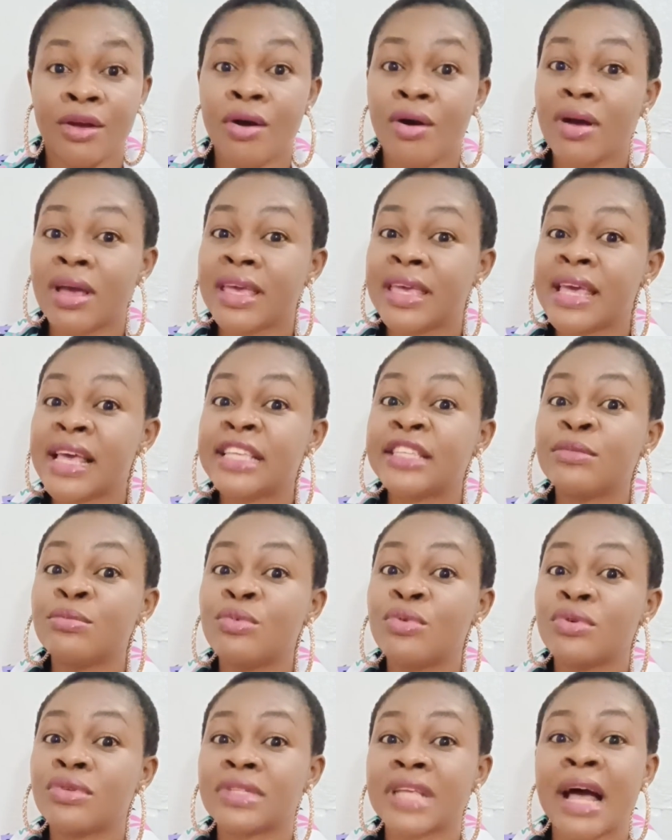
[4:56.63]
God cares
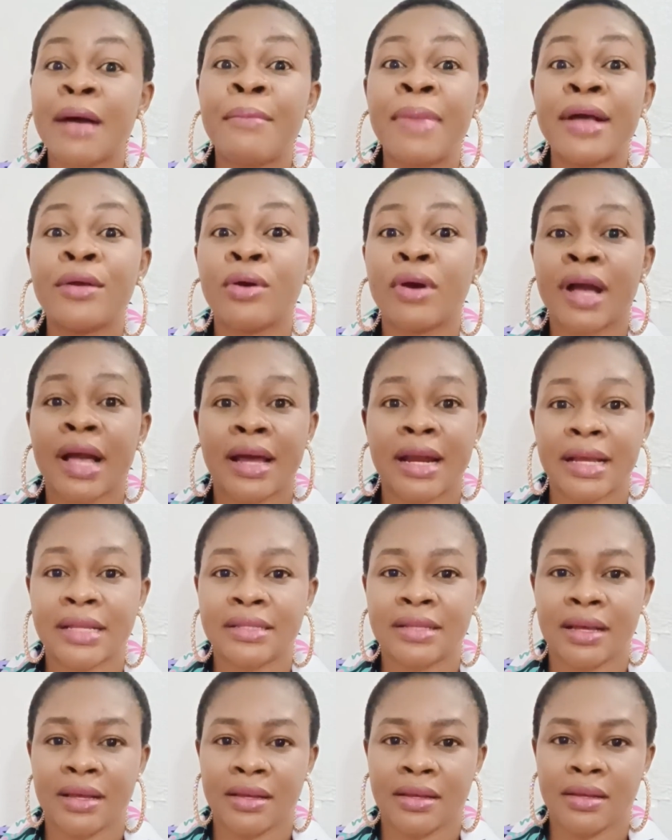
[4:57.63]
most about your
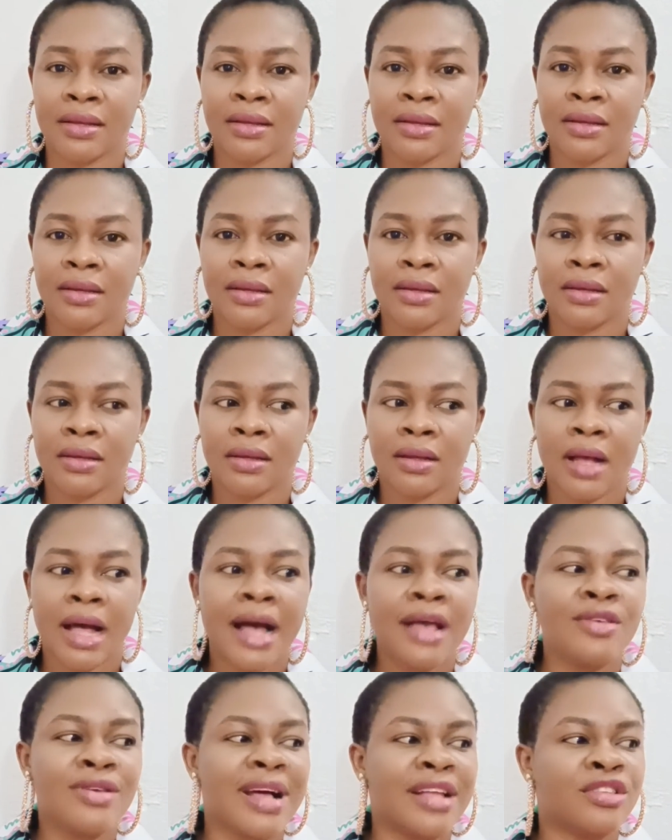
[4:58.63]
character.
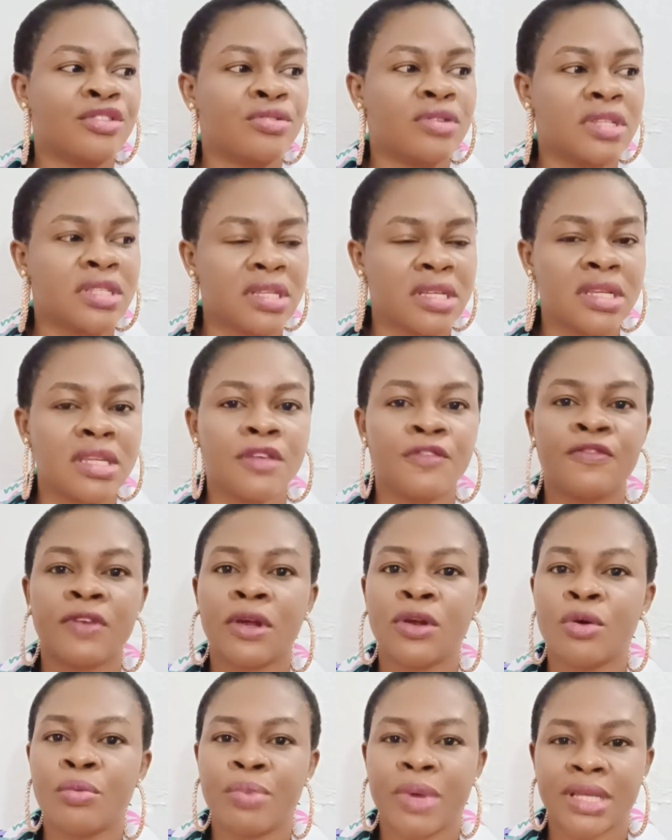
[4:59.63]
how you are treating the
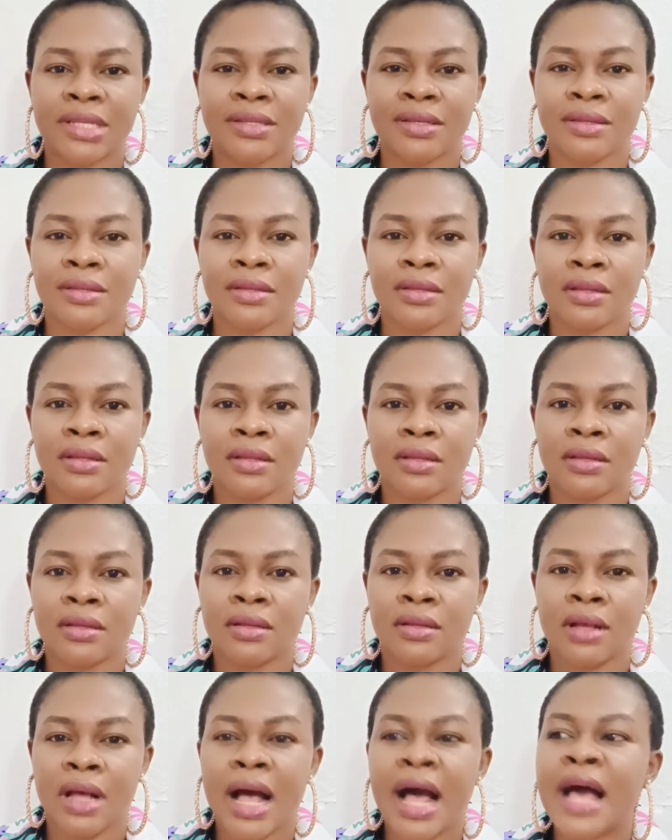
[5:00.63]
fellow person.
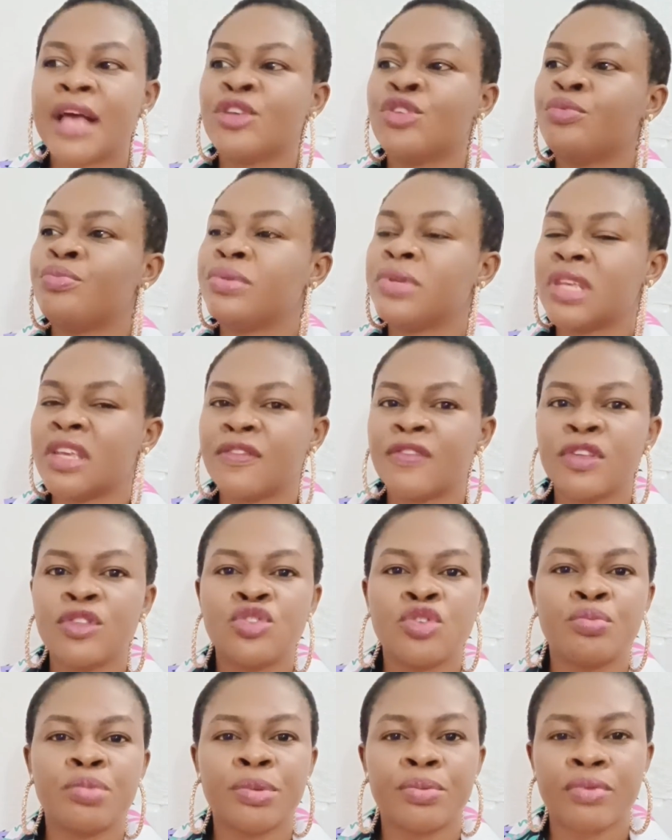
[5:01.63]
How are you
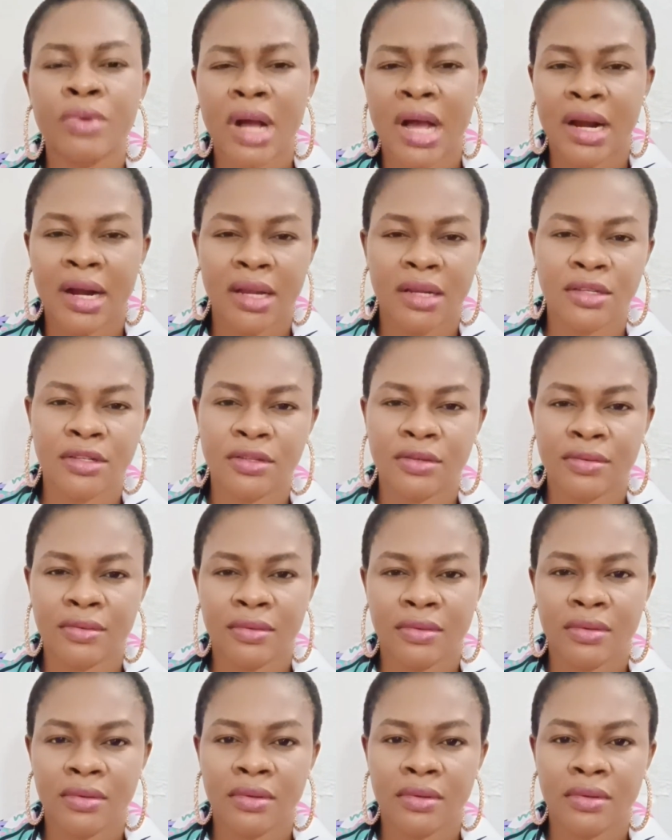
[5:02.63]
behaving to people around you?